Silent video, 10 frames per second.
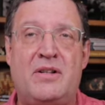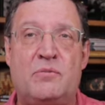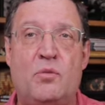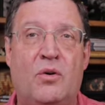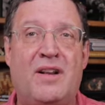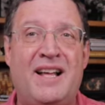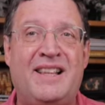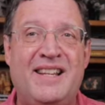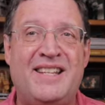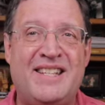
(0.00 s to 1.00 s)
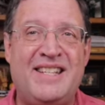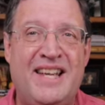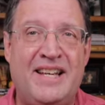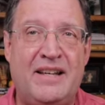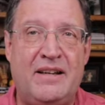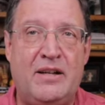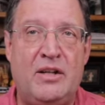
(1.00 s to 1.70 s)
is more likely to stick.